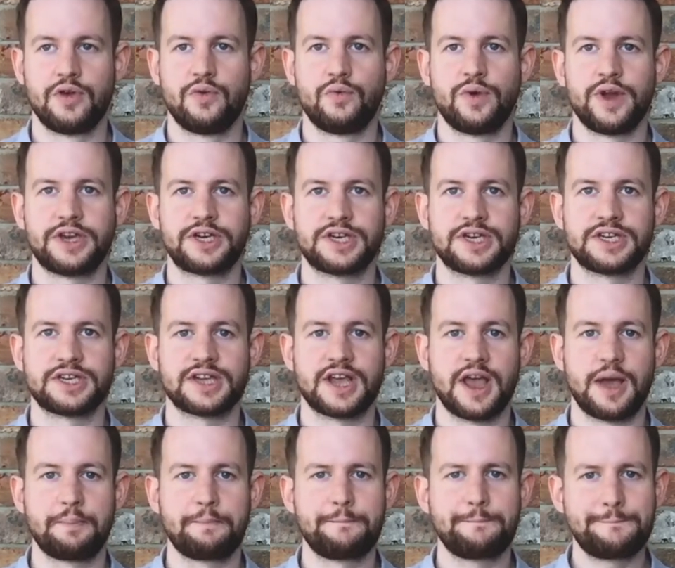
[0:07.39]
which
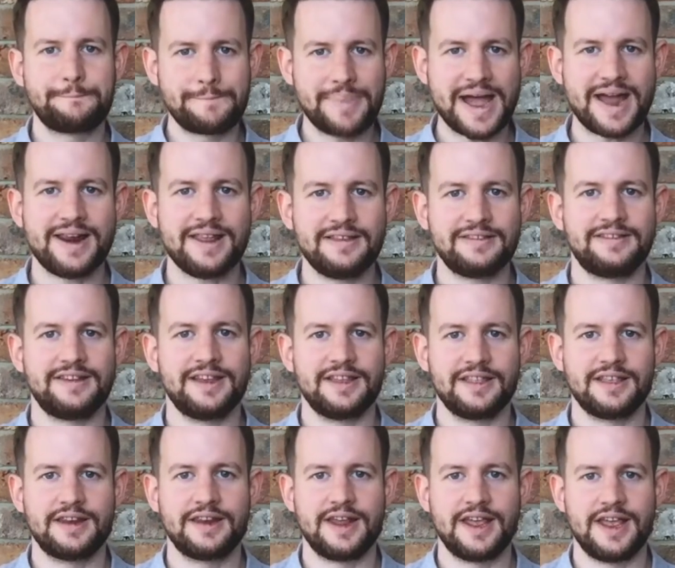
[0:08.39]
is balancing
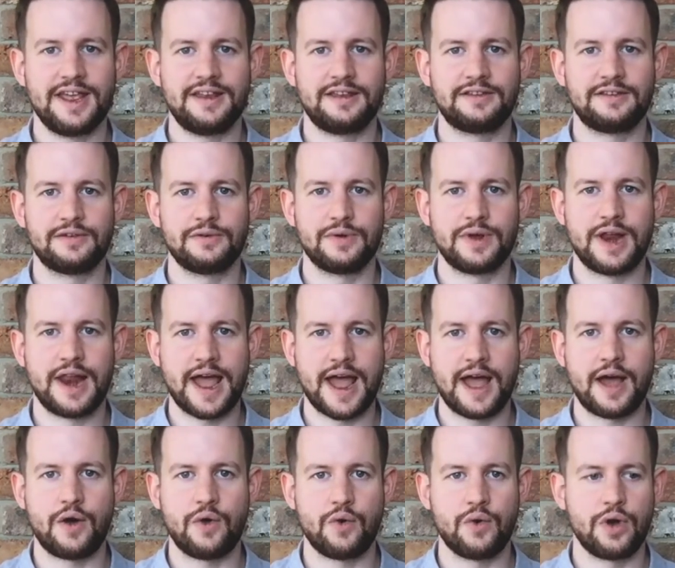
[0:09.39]
the need to
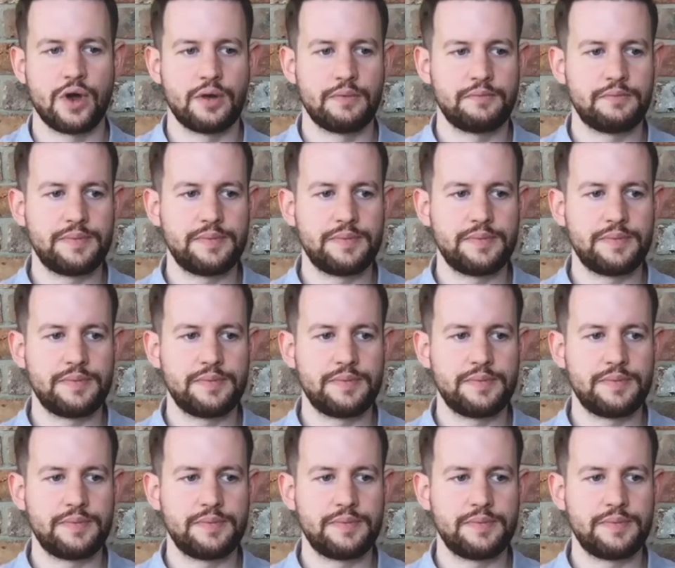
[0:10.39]
allow